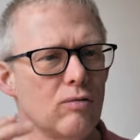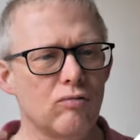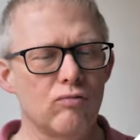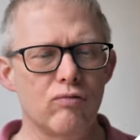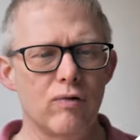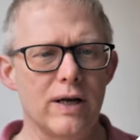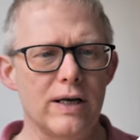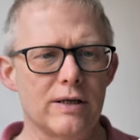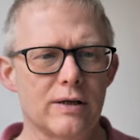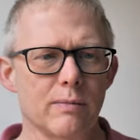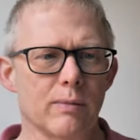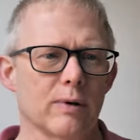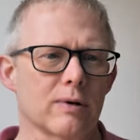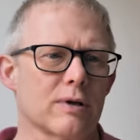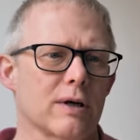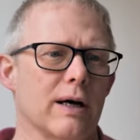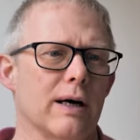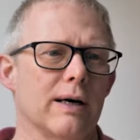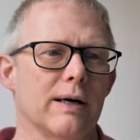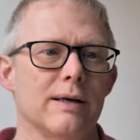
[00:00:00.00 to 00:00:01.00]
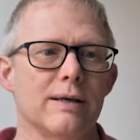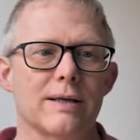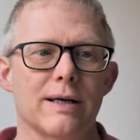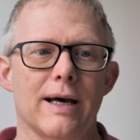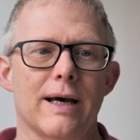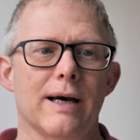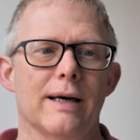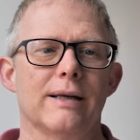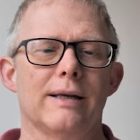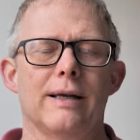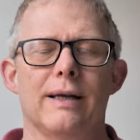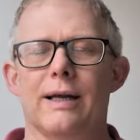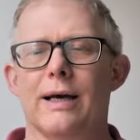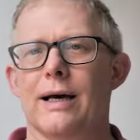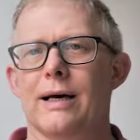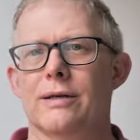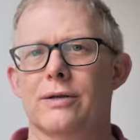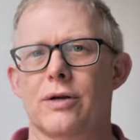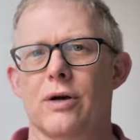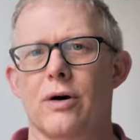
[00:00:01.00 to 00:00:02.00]
Reasonable size, and it
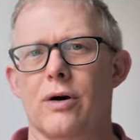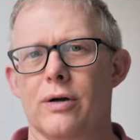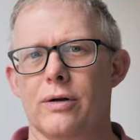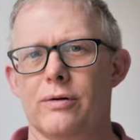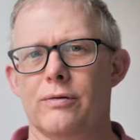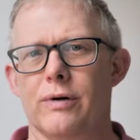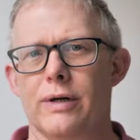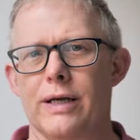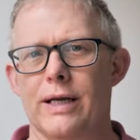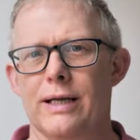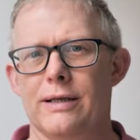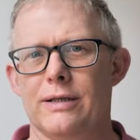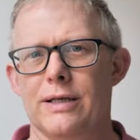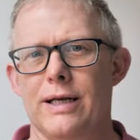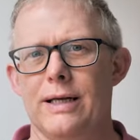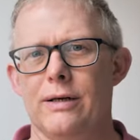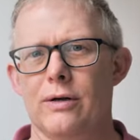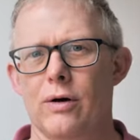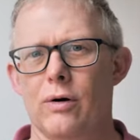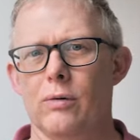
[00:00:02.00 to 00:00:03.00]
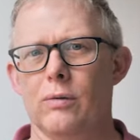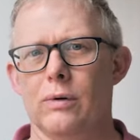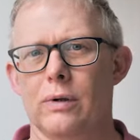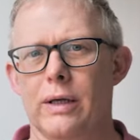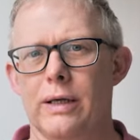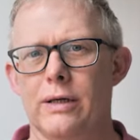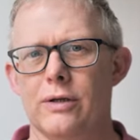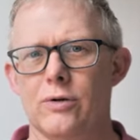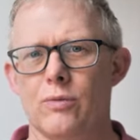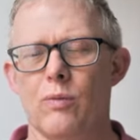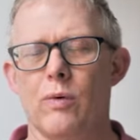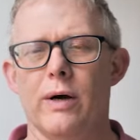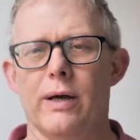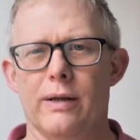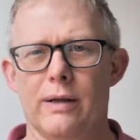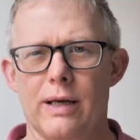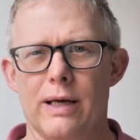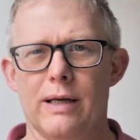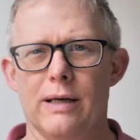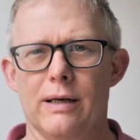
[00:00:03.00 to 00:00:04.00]
has 118 holdings
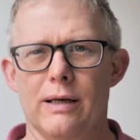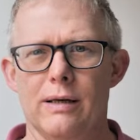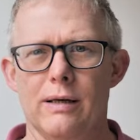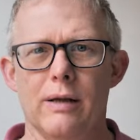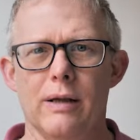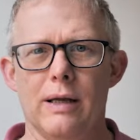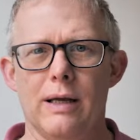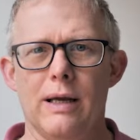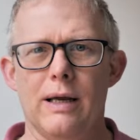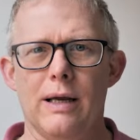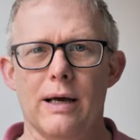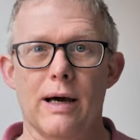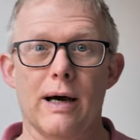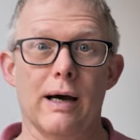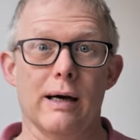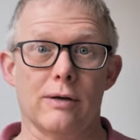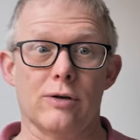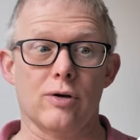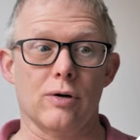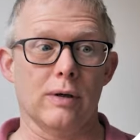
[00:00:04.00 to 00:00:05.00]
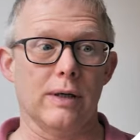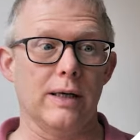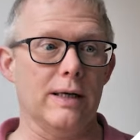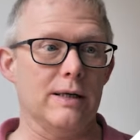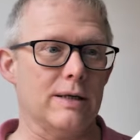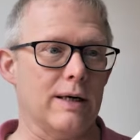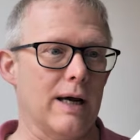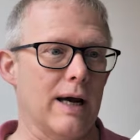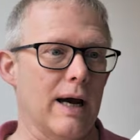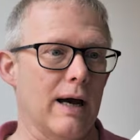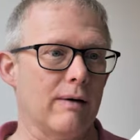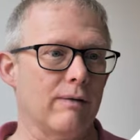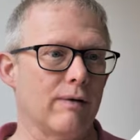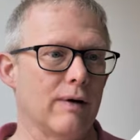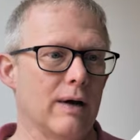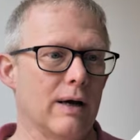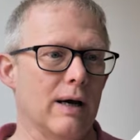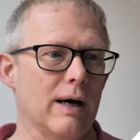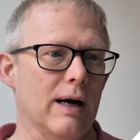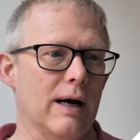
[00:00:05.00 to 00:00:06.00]
within the actual ETF,
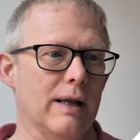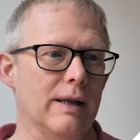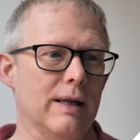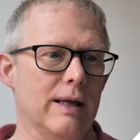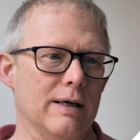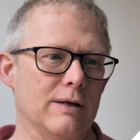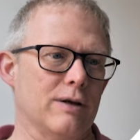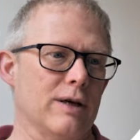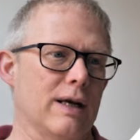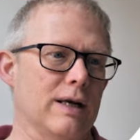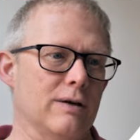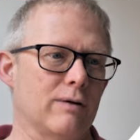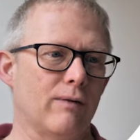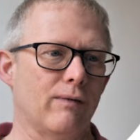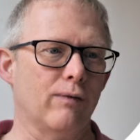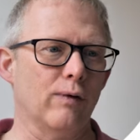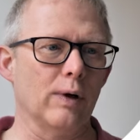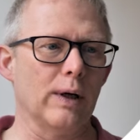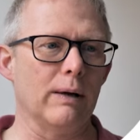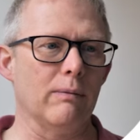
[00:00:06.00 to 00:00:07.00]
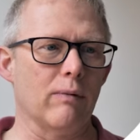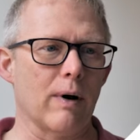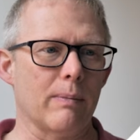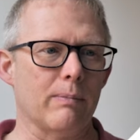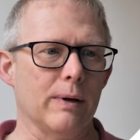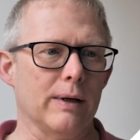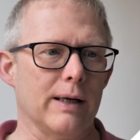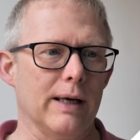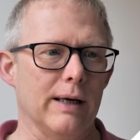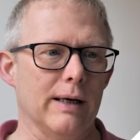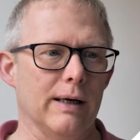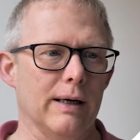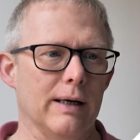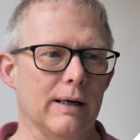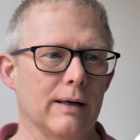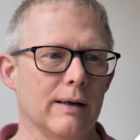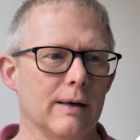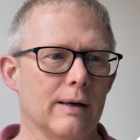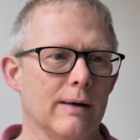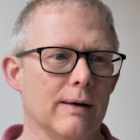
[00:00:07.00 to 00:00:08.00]
and this is fully
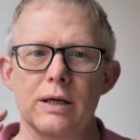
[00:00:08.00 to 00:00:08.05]
replicating.